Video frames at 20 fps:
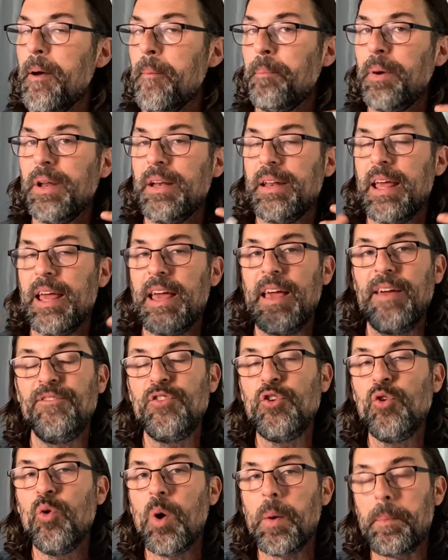But if
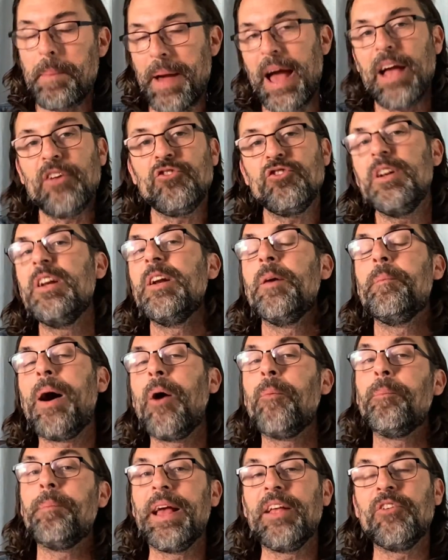you are passionate
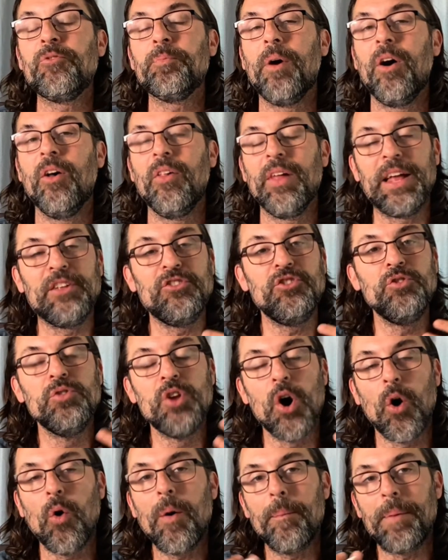about baseball and you
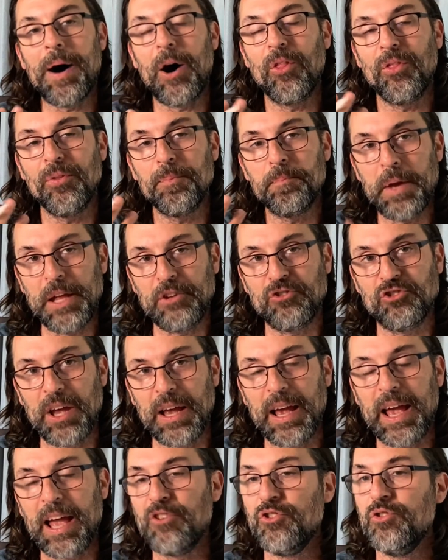know about
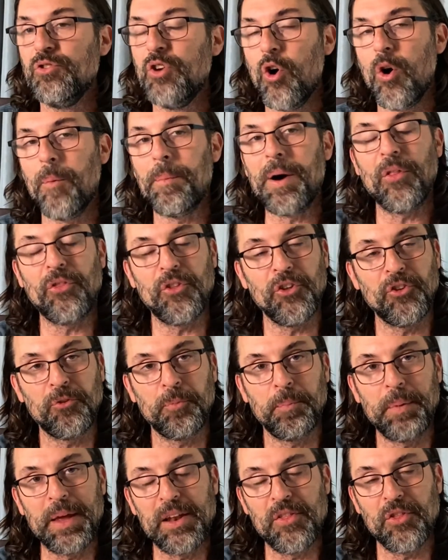pitching and you know about the
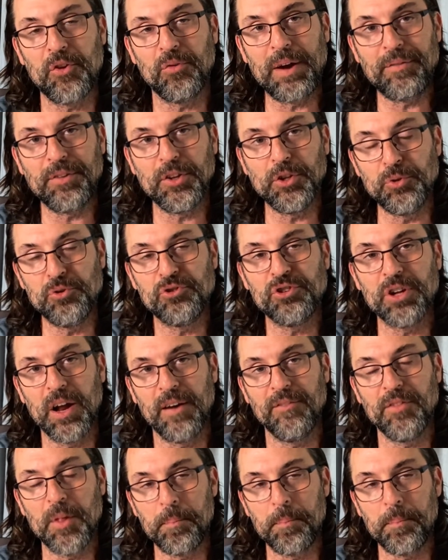spin and the revolution of the